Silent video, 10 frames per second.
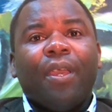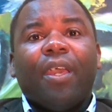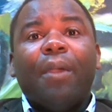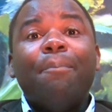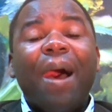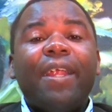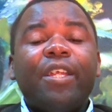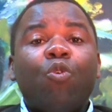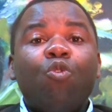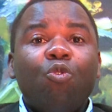a man
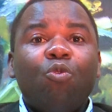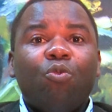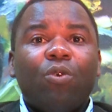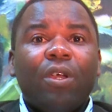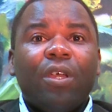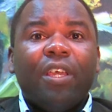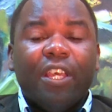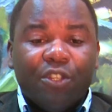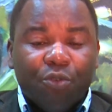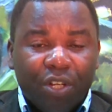who
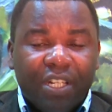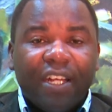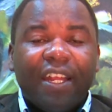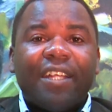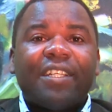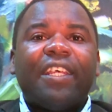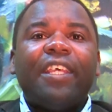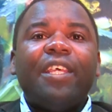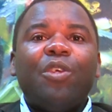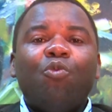is written that
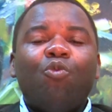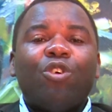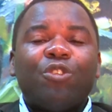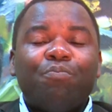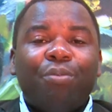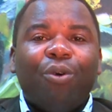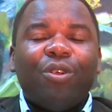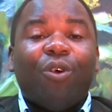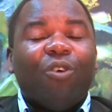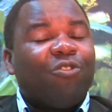he was
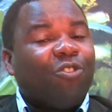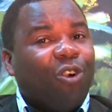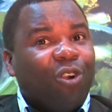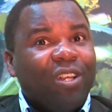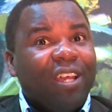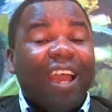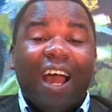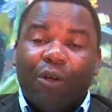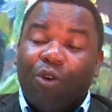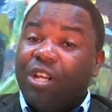born of God,
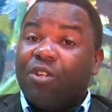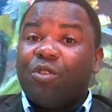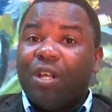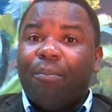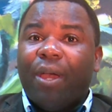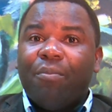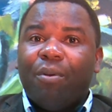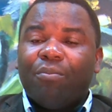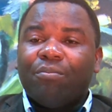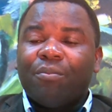according to the
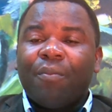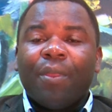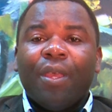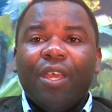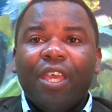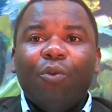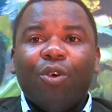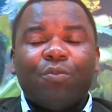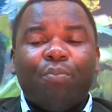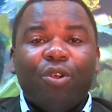Bible. He
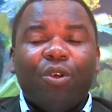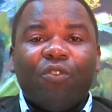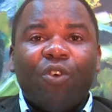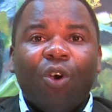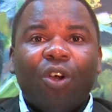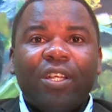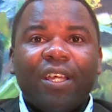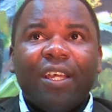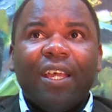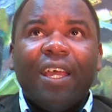was born of God
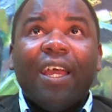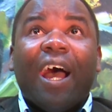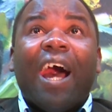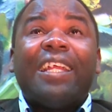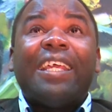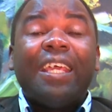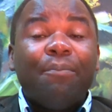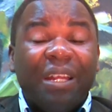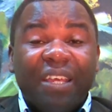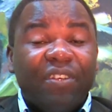and he
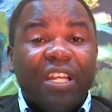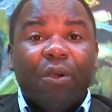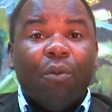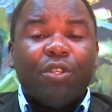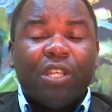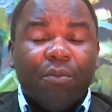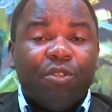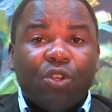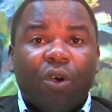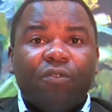believed in
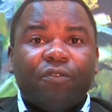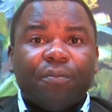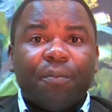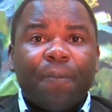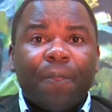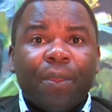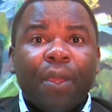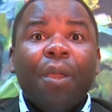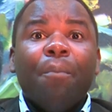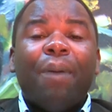himself.
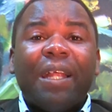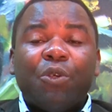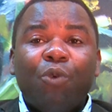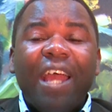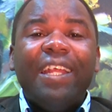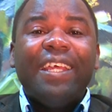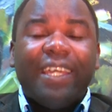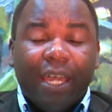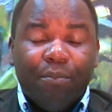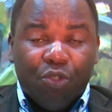But when he
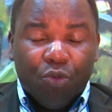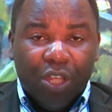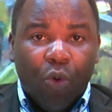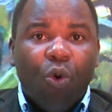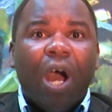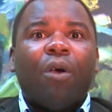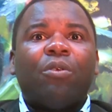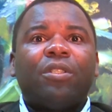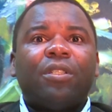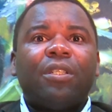came to the
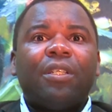world,